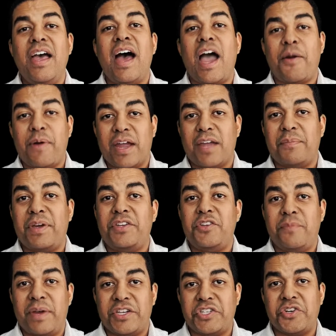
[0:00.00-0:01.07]
I recommend you
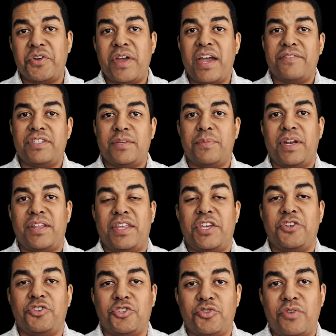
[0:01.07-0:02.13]
make sure you have somebody that
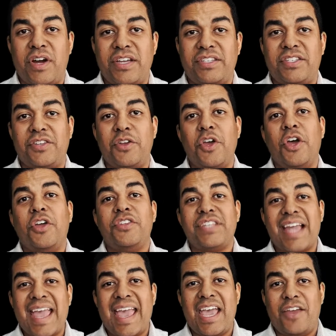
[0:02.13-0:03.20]
you trust to
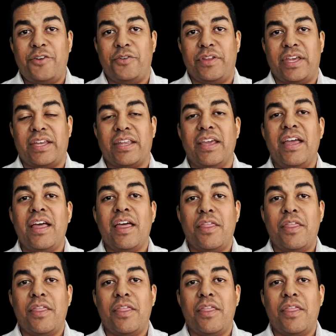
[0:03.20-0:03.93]
handle it.